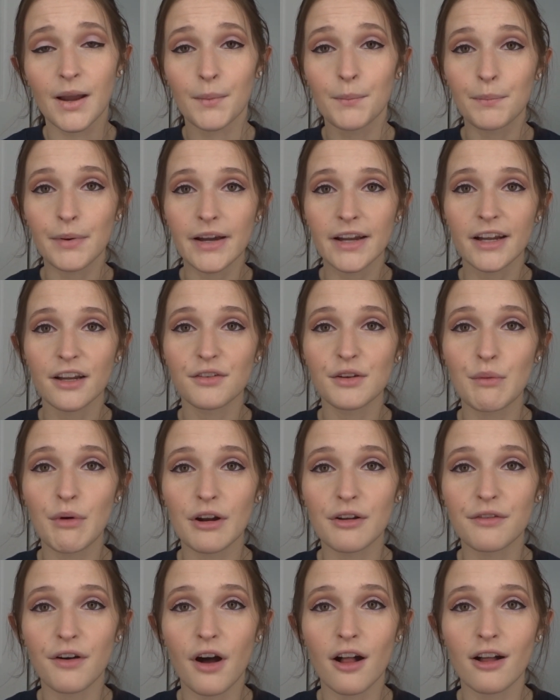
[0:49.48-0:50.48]
But if you want
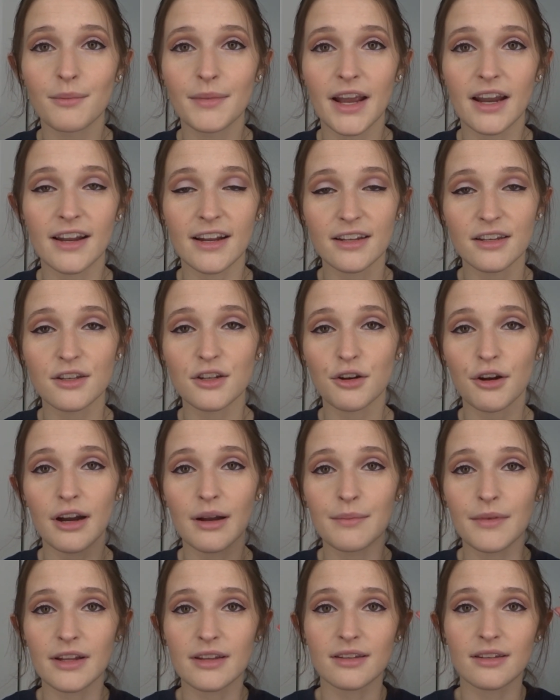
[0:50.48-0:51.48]
to follow me on Instagram,
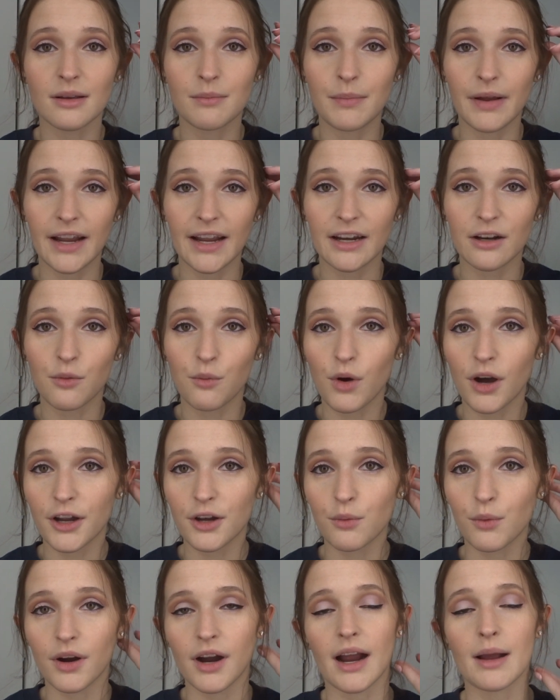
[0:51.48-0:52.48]
that's the main
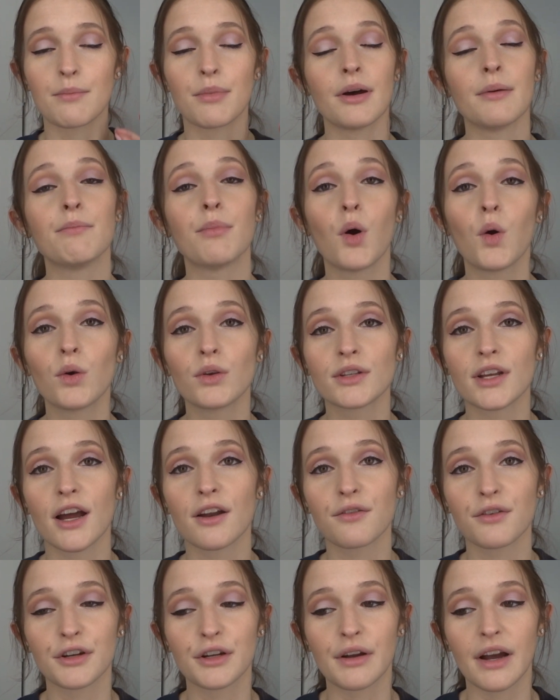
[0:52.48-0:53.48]
one where I put polls on
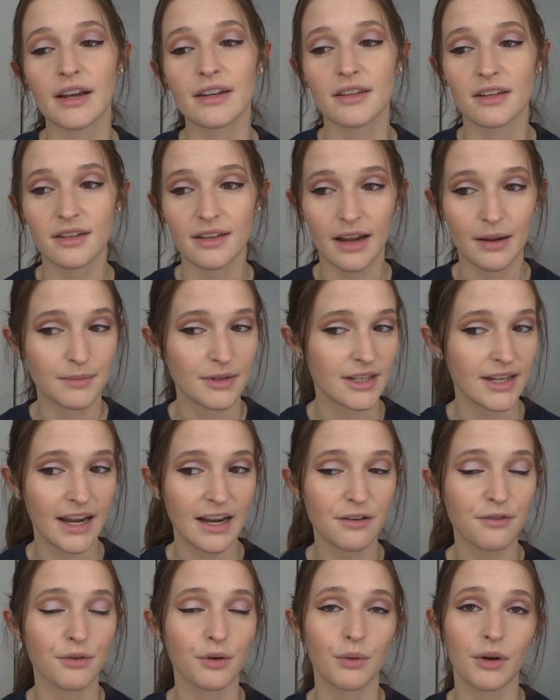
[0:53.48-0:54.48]
for you guys to stay up to
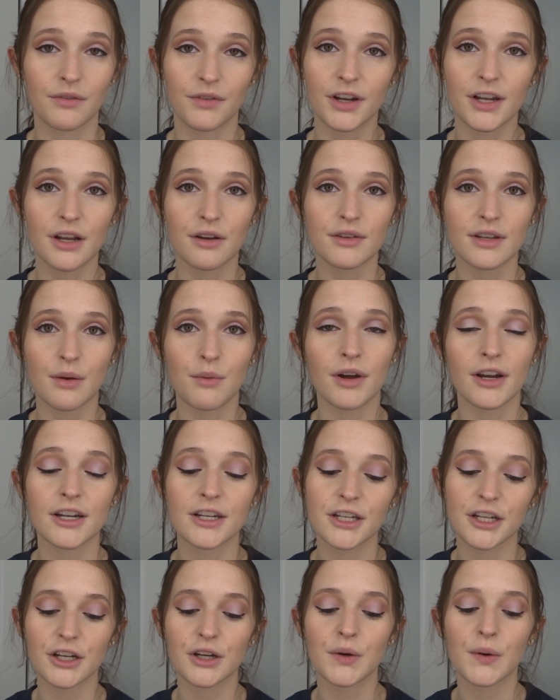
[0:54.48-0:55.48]
date for what videos I want to
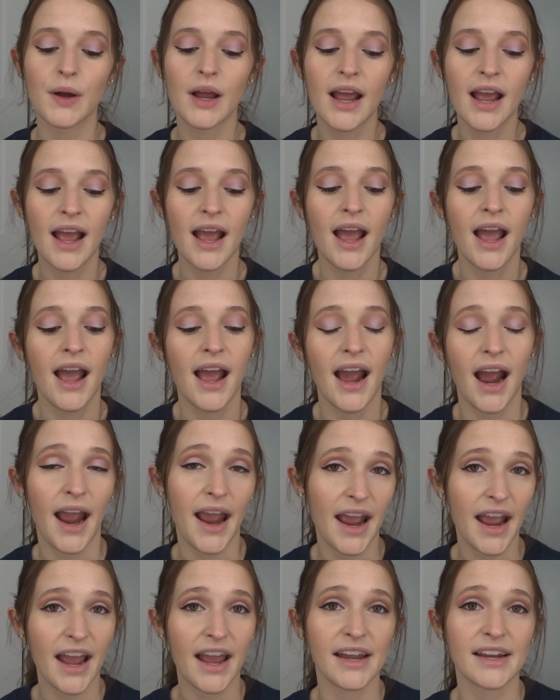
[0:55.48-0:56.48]
do.
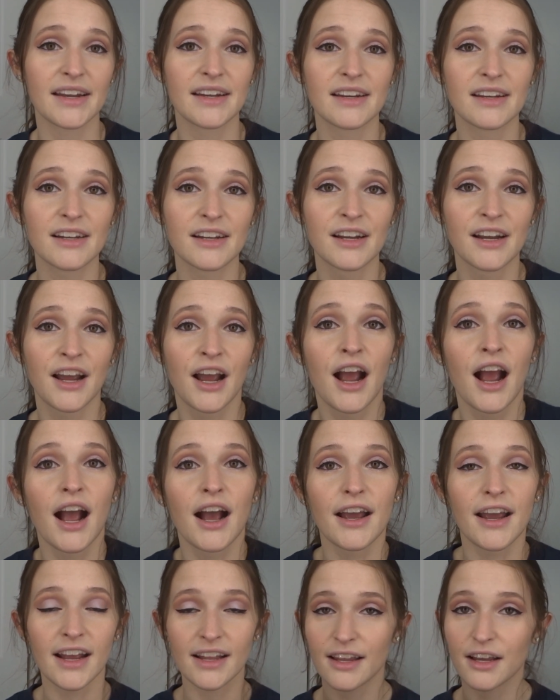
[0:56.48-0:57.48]
And
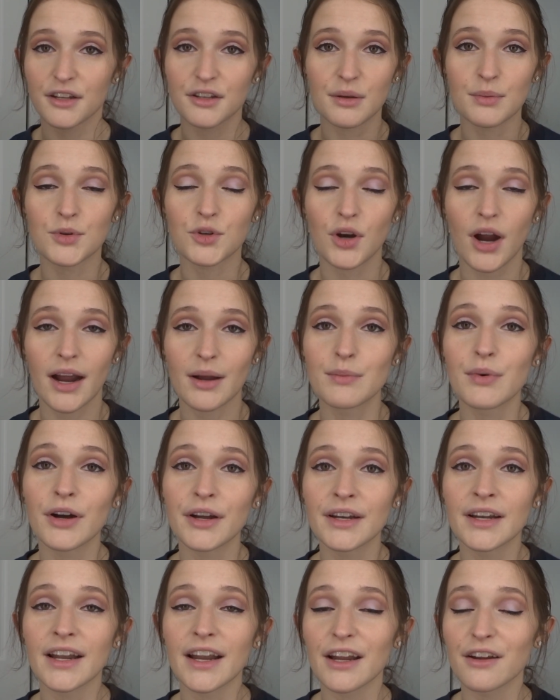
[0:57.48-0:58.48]
hit that subscribe
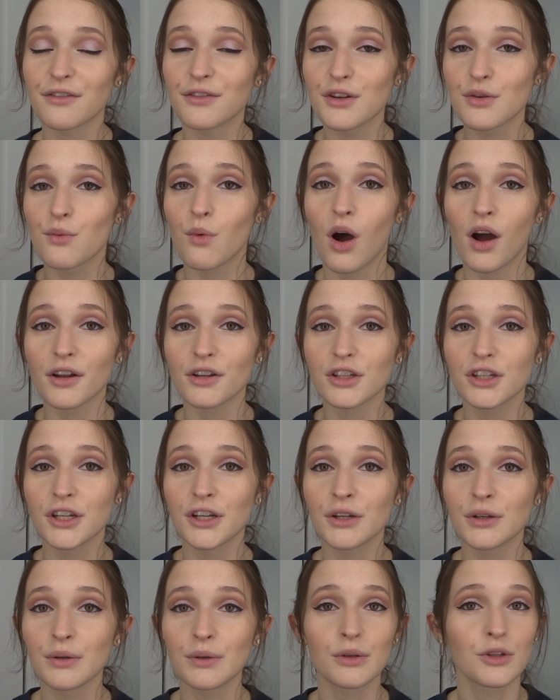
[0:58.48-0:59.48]
button if you want
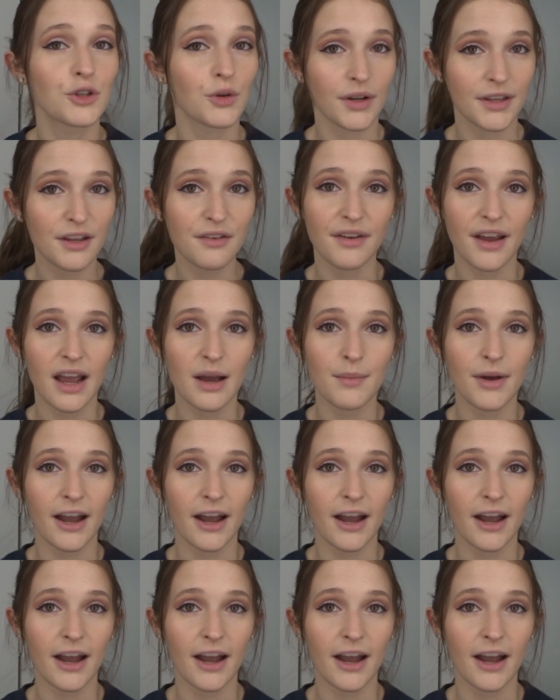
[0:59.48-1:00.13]
to join the fam.